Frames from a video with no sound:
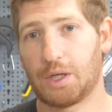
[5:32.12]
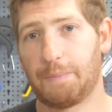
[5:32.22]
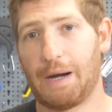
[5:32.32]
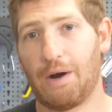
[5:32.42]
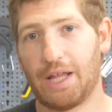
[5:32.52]
to
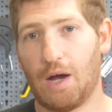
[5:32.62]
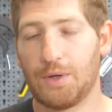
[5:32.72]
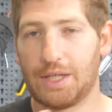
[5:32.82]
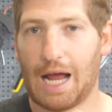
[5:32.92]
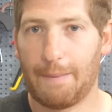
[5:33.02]
pair that
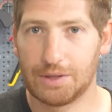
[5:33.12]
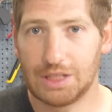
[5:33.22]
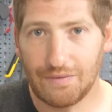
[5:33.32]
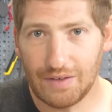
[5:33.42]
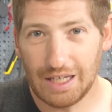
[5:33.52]
with an Apple
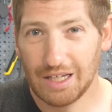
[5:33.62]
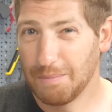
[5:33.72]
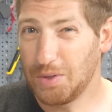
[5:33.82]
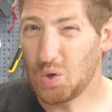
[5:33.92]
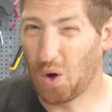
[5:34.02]
TV,
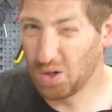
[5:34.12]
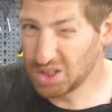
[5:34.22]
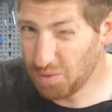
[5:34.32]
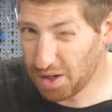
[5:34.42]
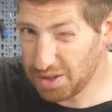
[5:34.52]
but you
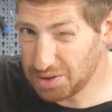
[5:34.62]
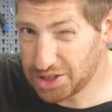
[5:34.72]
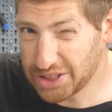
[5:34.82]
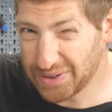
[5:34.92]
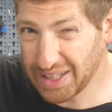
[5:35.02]
also want to do
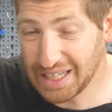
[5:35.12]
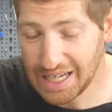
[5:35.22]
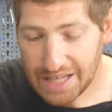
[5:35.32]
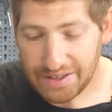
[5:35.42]
steering,